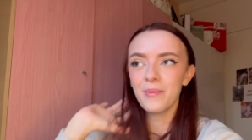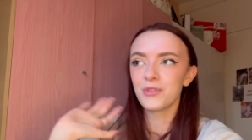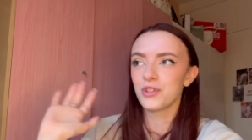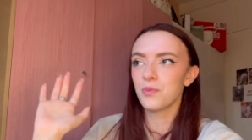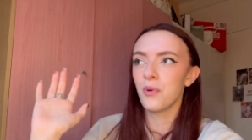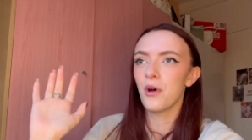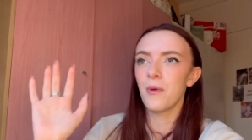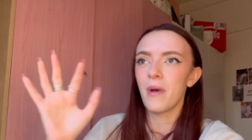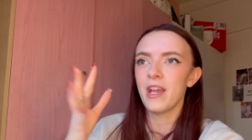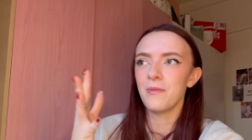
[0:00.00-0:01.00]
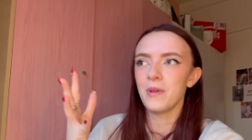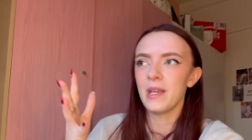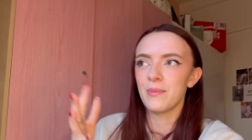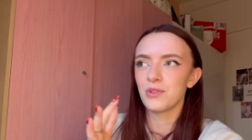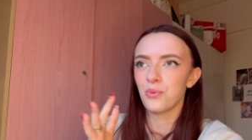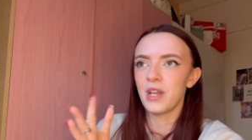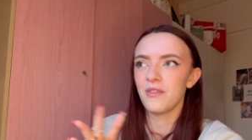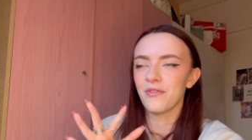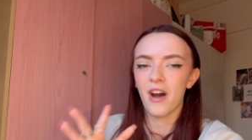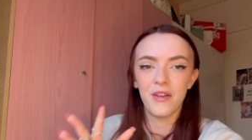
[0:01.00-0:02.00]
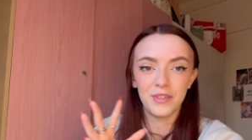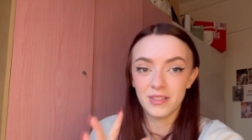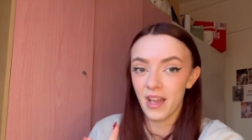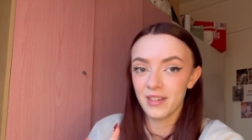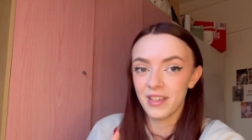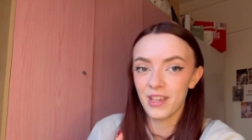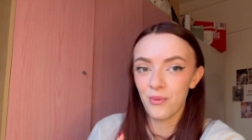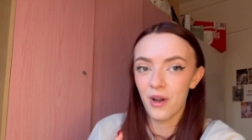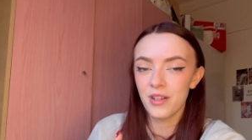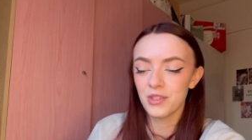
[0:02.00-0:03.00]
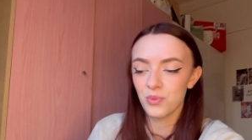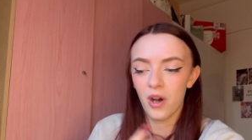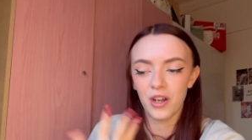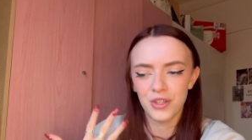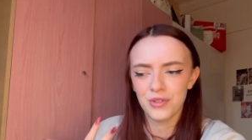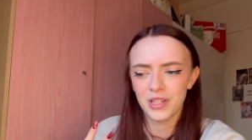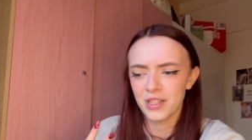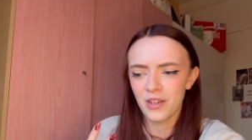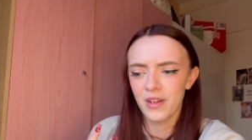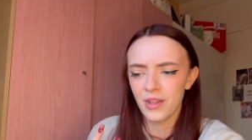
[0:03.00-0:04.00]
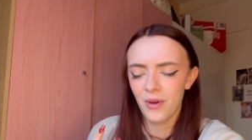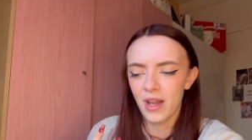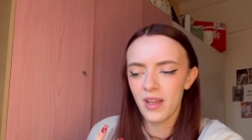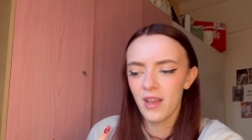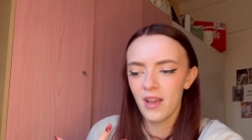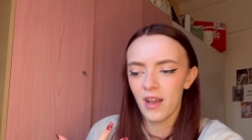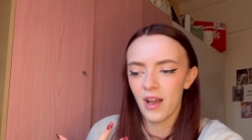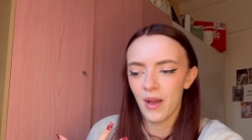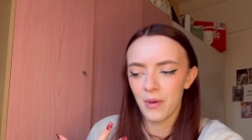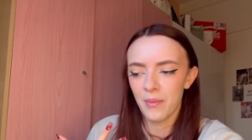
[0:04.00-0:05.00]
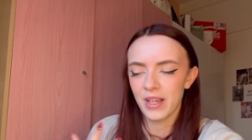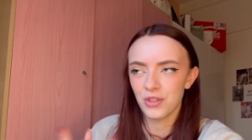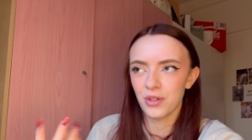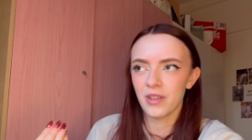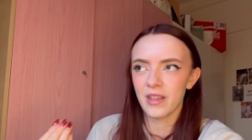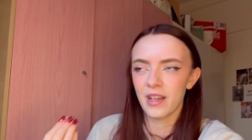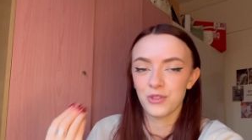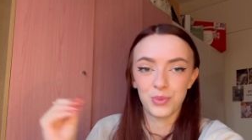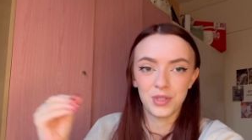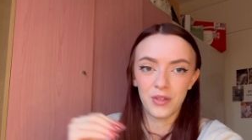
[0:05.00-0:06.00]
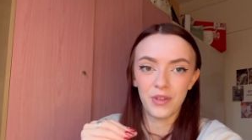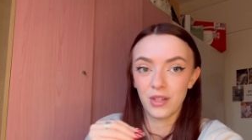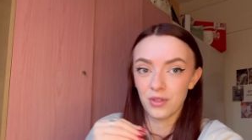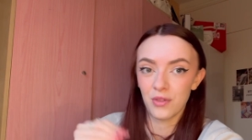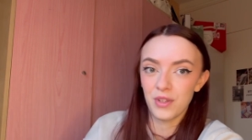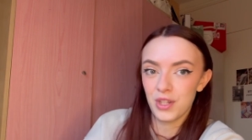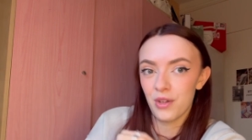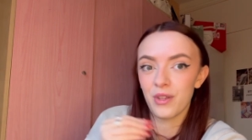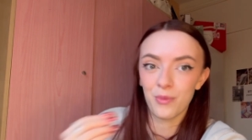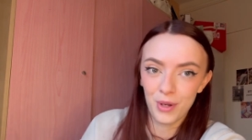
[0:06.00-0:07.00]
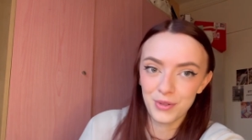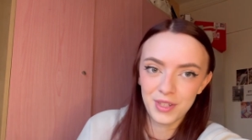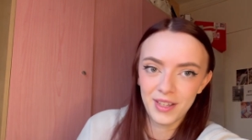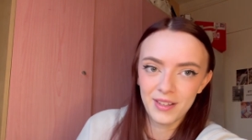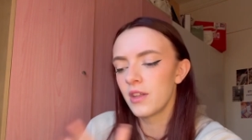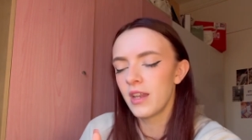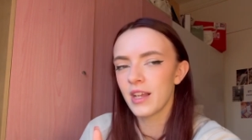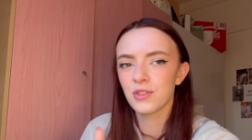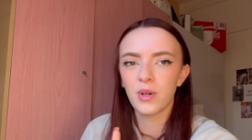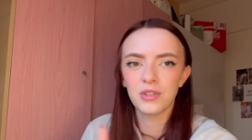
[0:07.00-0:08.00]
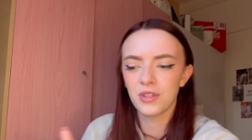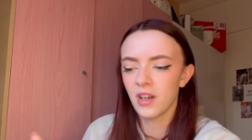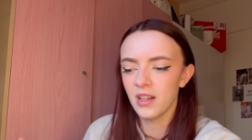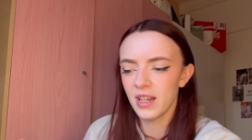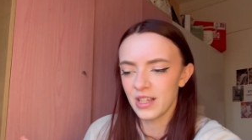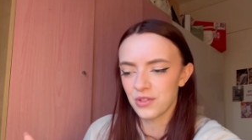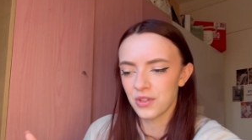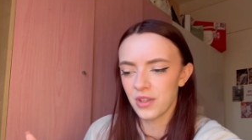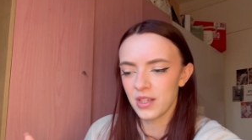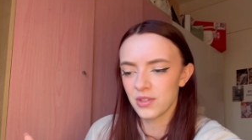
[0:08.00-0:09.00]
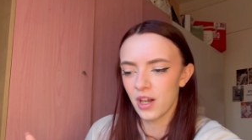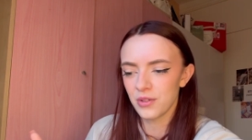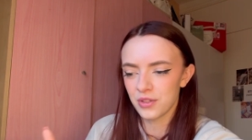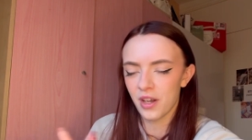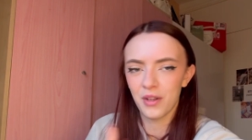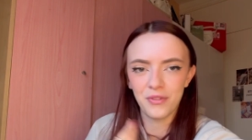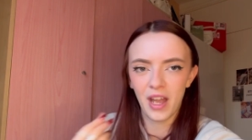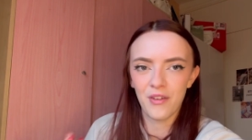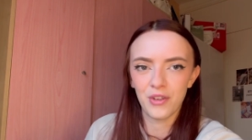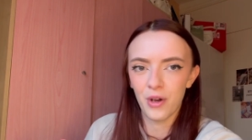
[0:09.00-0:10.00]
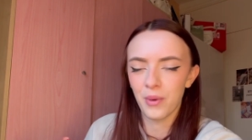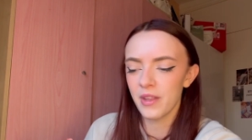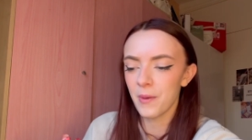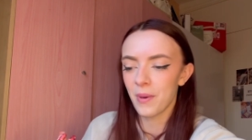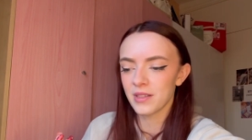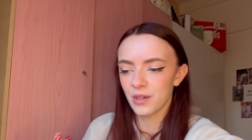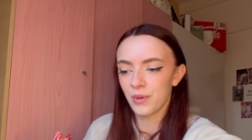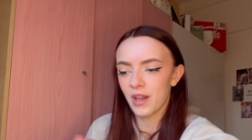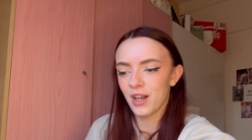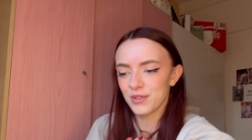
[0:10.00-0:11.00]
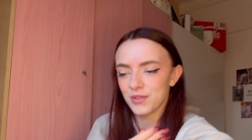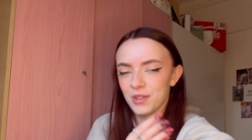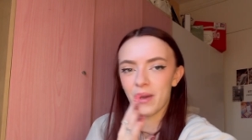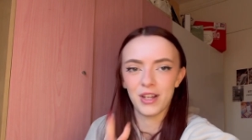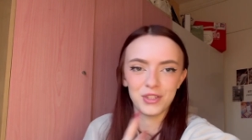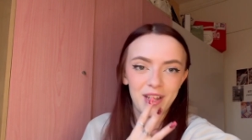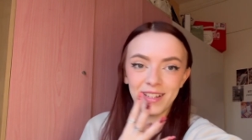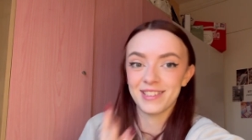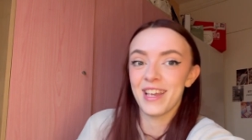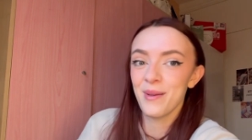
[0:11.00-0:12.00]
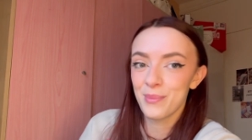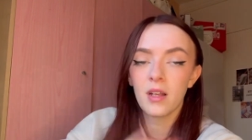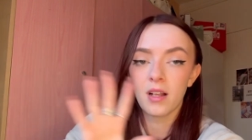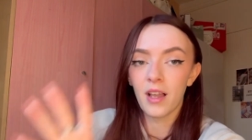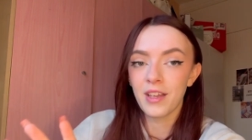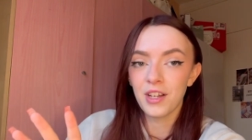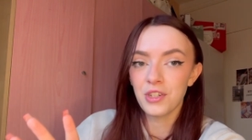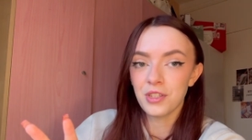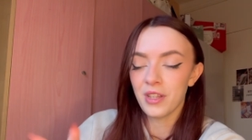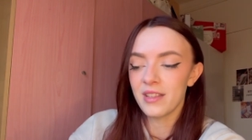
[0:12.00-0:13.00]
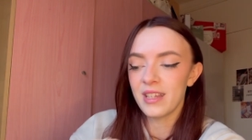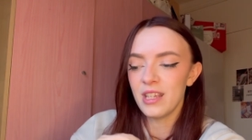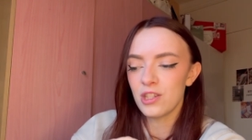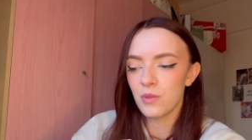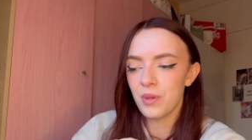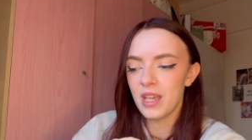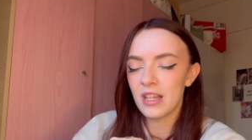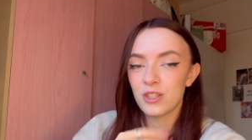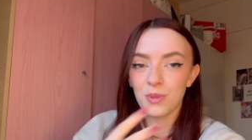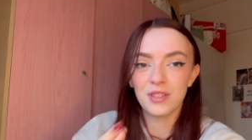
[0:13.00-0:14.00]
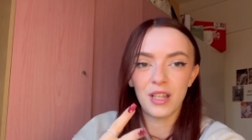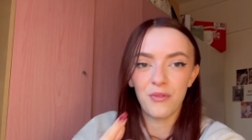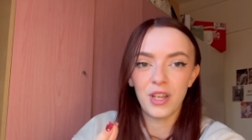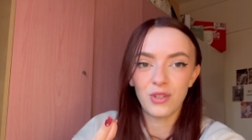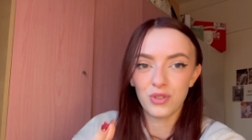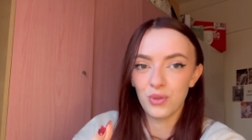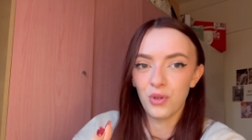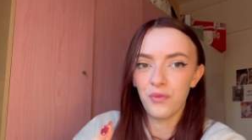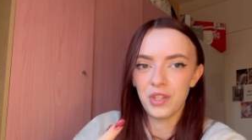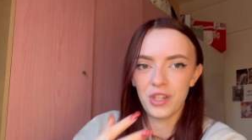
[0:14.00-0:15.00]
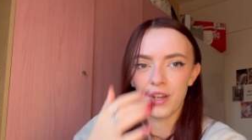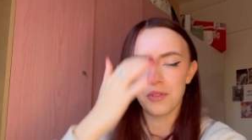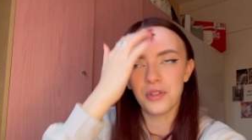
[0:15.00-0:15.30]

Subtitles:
just put maybe between 5 and 10 keywords is what I usually do anyway, and make sure that they are specific to the video that you're posting. The next question kind of links to this, so I'll just kind of carry on with it, but someone asked for some hashtag tips. Like I just said, they need to be specific to your video. So